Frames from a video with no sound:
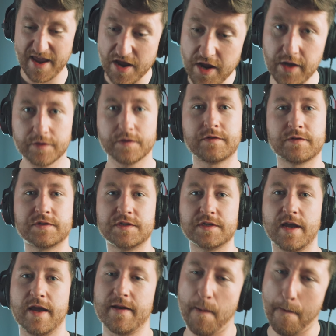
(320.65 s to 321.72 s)
energy,
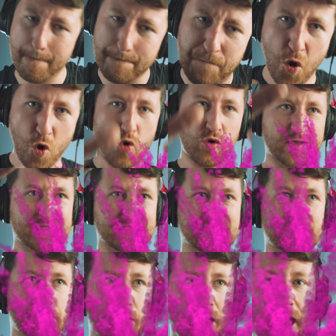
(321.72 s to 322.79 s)
and this
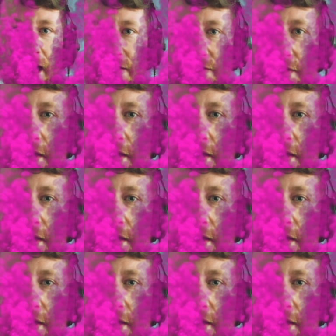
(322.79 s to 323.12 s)
splash